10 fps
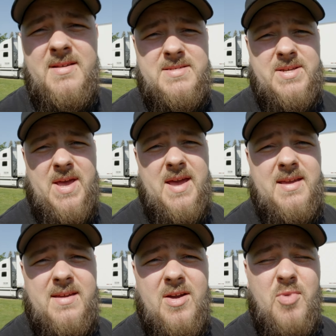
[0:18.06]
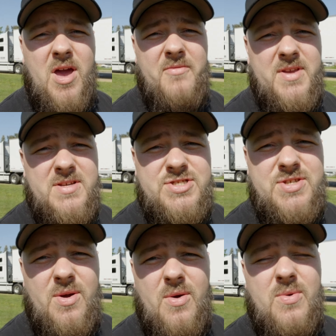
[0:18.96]
Today, I'm having a
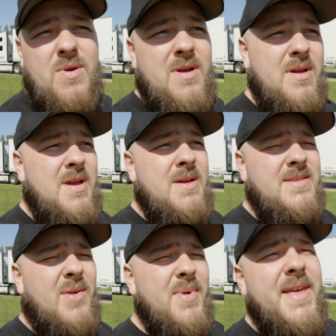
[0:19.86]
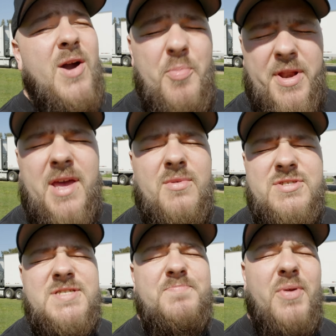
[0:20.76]
show. Not really opening, we're
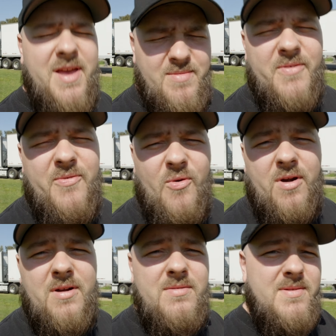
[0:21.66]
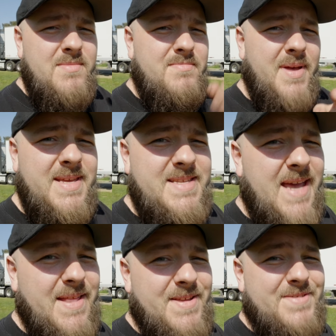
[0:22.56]
just playing before Billy
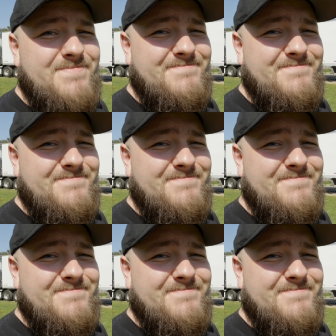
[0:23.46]
Talent.